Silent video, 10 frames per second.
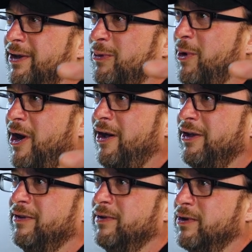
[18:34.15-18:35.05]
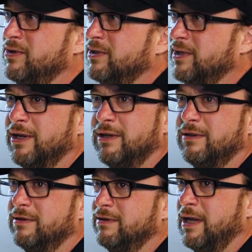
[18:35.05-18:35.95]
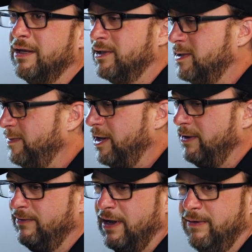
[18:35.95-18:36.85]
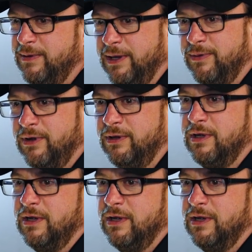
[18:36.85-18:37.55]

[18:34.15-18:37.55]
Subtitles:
the wall, and the village was like, it's a panel of 5 people.